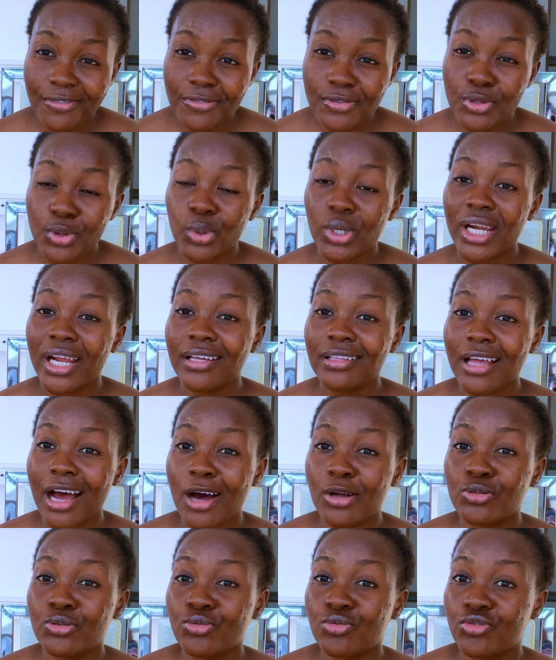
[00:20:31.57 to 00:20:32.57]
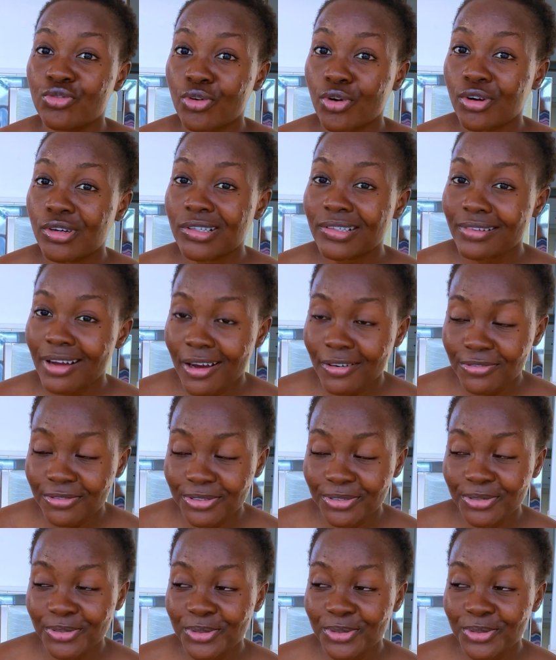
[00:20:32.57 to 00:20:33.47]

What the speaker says: to learn how to draw graph.